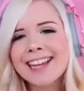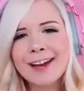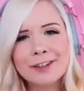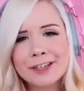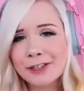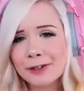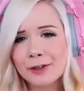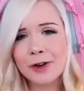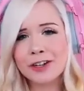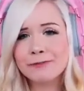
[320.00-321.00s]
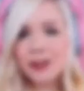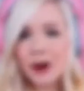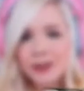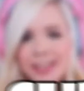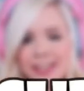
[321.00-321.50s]
And watch the two
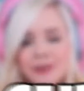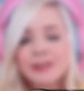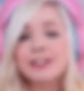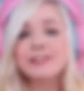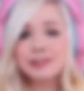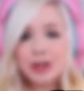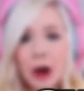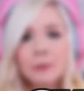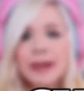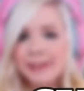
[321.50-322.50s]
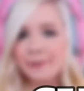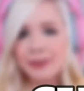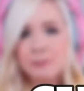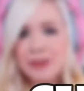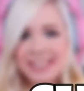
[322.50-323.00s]
videos that are on your screen
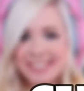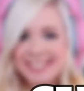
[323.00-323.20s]
because I'm